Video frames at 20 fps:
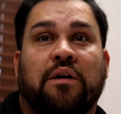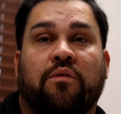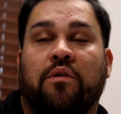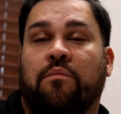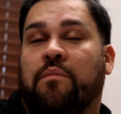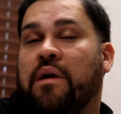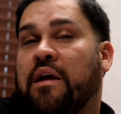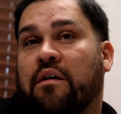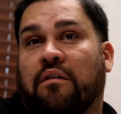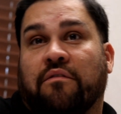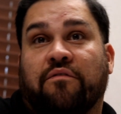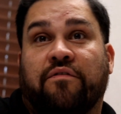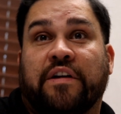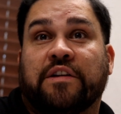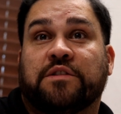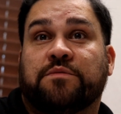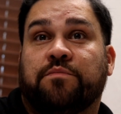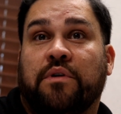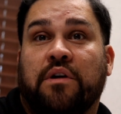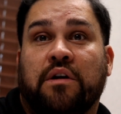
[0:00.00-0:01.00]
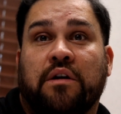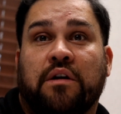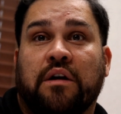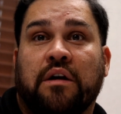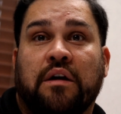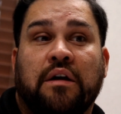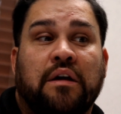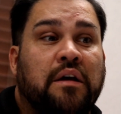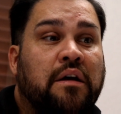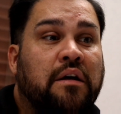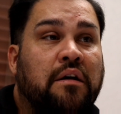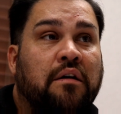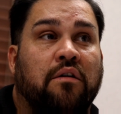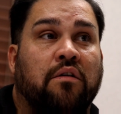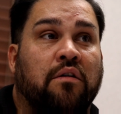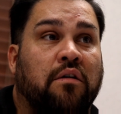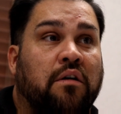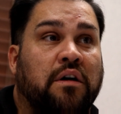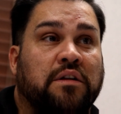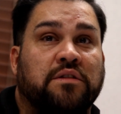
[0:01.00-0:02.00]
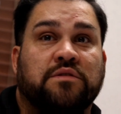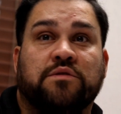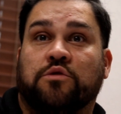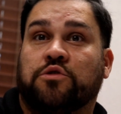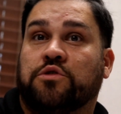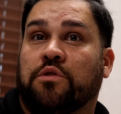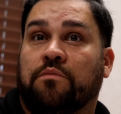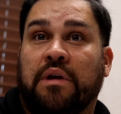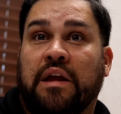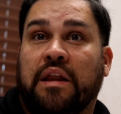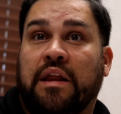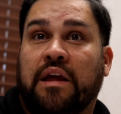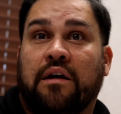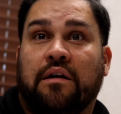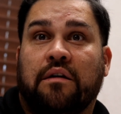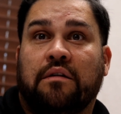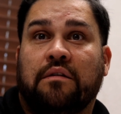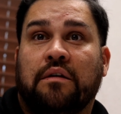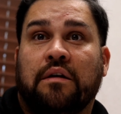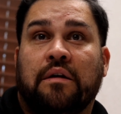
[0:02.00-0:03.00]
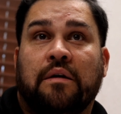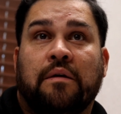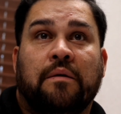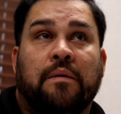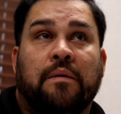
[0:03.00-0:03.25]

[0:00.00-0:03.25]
that we make on Facebook or on social media,